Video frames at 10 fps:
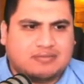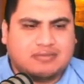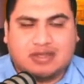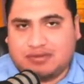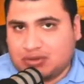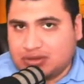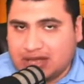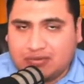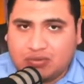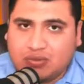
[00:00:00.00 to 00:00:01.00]
even though they
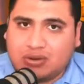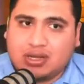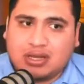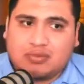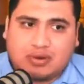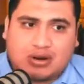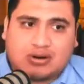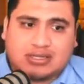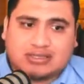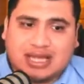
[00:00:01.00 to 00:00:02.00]
haven't won,
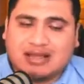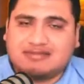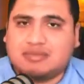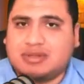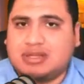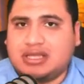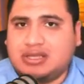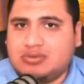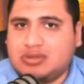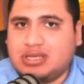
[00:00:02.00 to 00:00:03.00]
regardless, they have something that
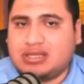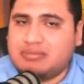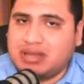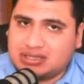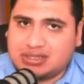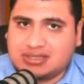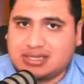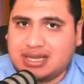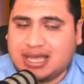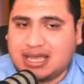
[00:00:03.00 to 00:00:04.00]
you need. The Manchester
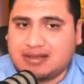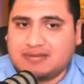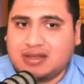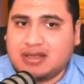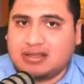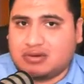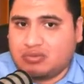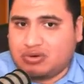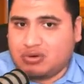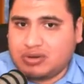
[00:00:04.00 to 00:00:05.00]
City have that
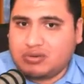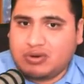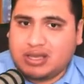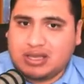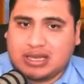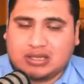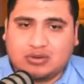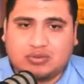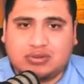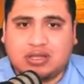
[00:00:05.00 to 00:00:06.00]
going away at
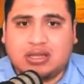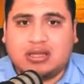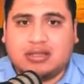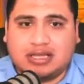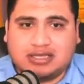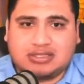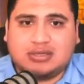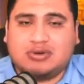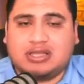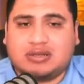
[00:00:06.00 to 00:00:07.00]
Luton, they
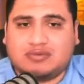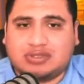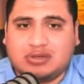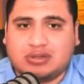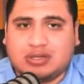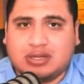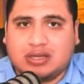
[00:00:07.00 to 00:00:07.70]
still get the result.